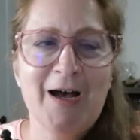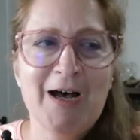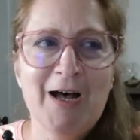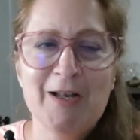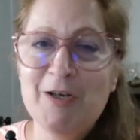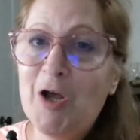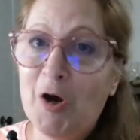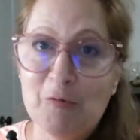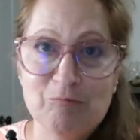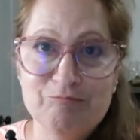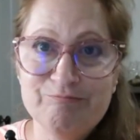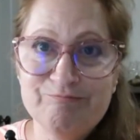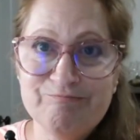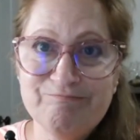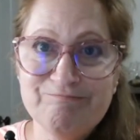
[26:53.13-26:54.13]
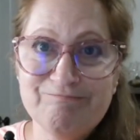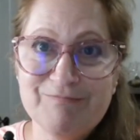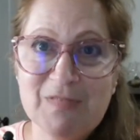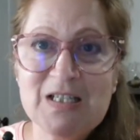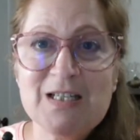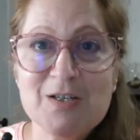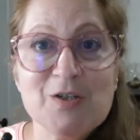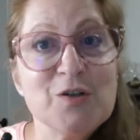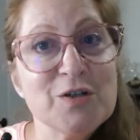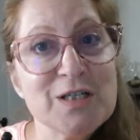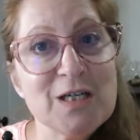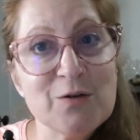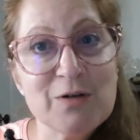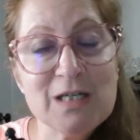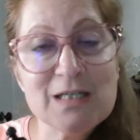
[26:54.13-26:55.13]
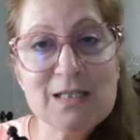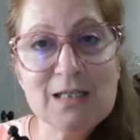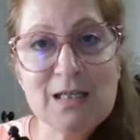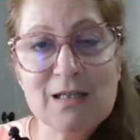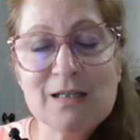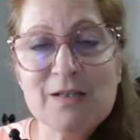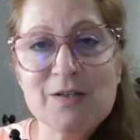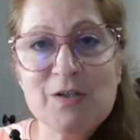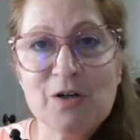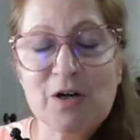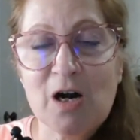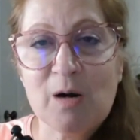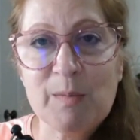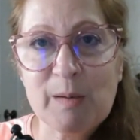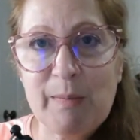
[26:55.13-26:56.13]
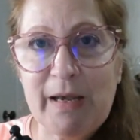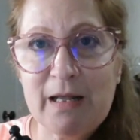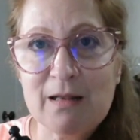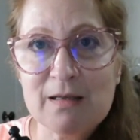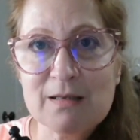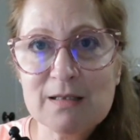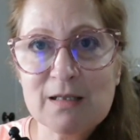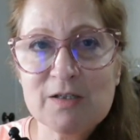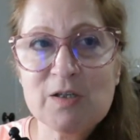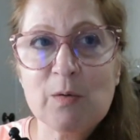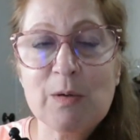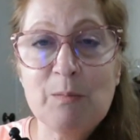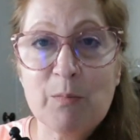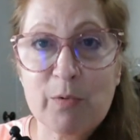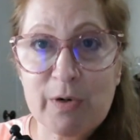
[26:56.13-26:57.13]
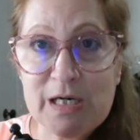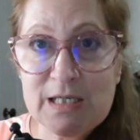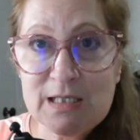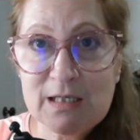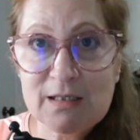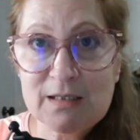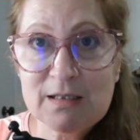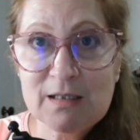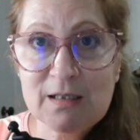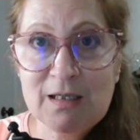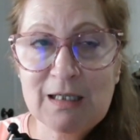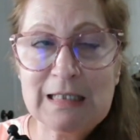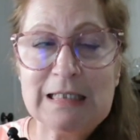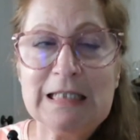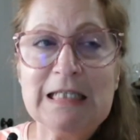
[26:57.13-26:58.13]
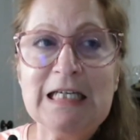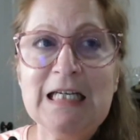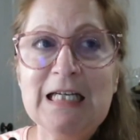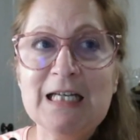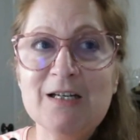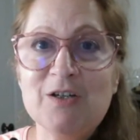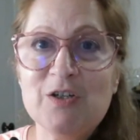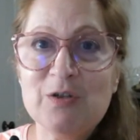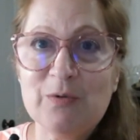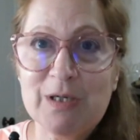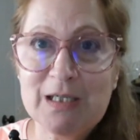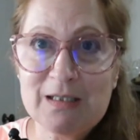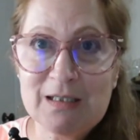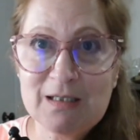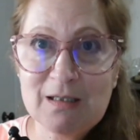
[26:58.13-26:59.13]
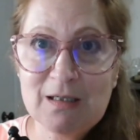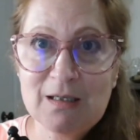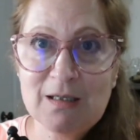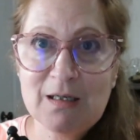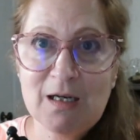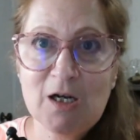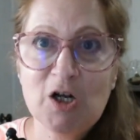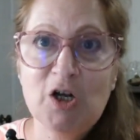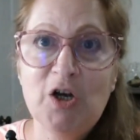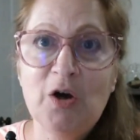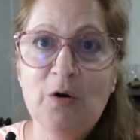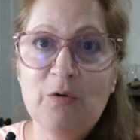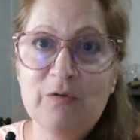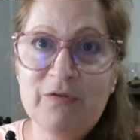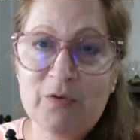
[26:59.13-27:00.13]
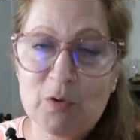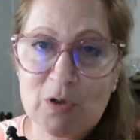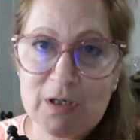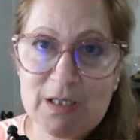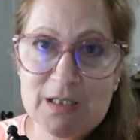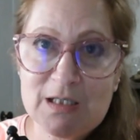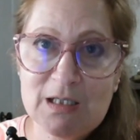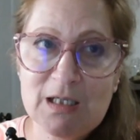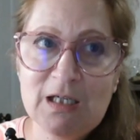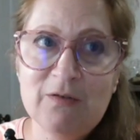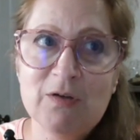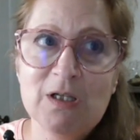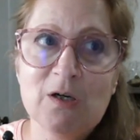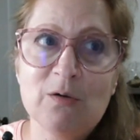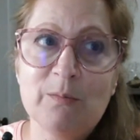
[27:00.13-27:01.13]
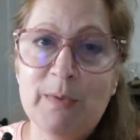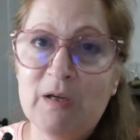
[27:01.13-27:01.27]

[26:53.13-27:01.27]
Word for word: Uh, no, this is your synchronicity. This is your karmic balance. So embrace it, lean into it, go for it, even though it